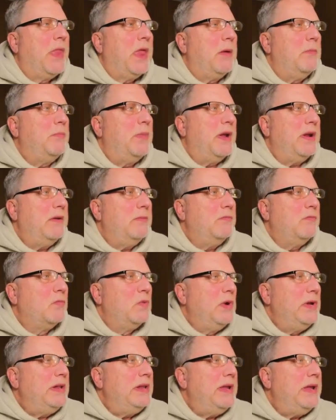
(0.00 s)
but it
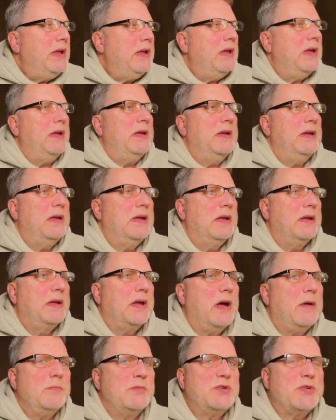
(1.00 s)
really
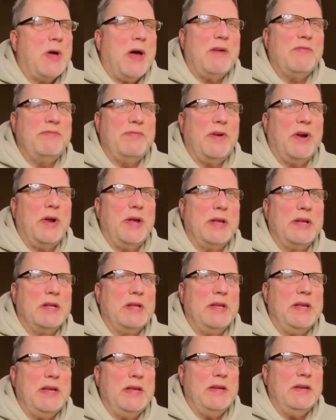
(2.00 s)
comes off very
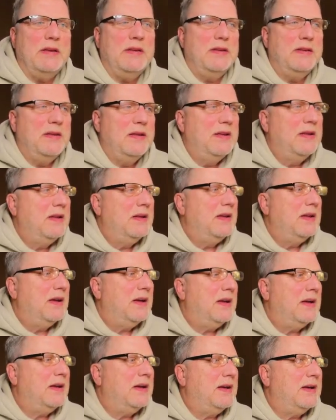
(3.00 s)
clean.
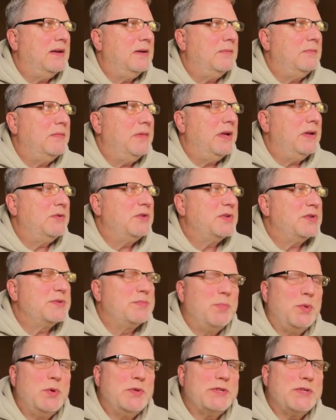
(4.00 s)
It just
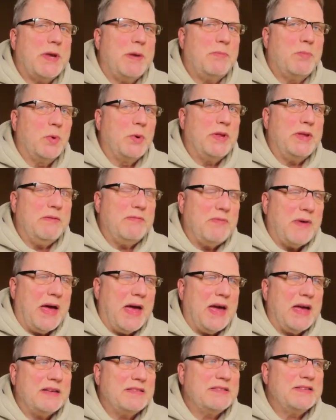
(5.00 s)
boots up really
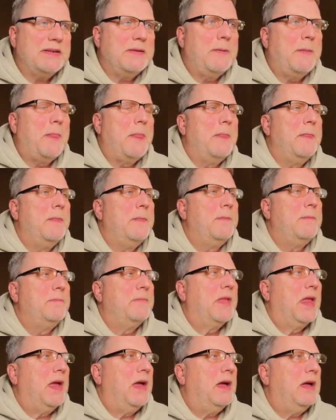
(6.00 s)
fast
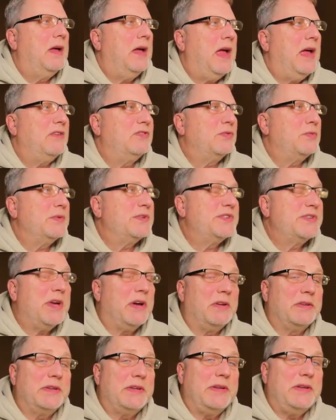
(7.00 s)
as a
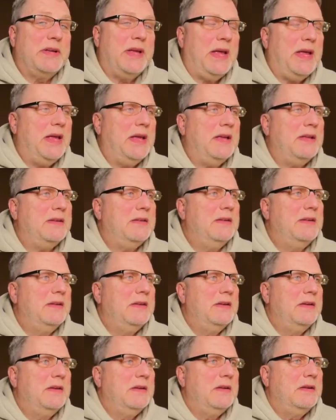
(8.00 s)
result, and
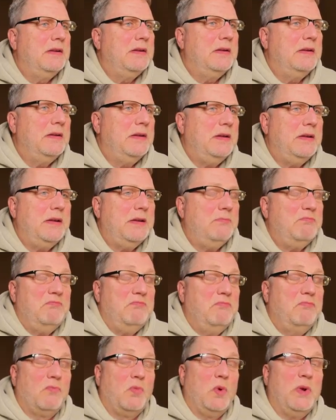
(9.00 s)
it
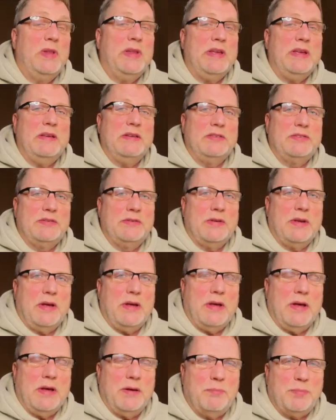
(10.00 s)
really is
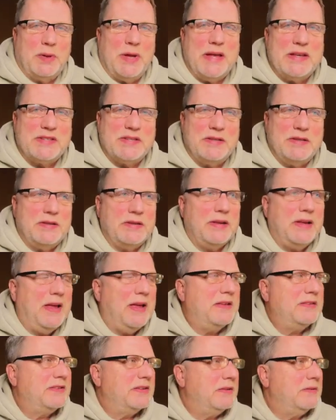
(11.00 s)
pleasant
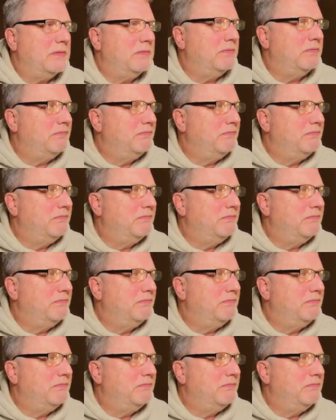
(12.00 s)
as it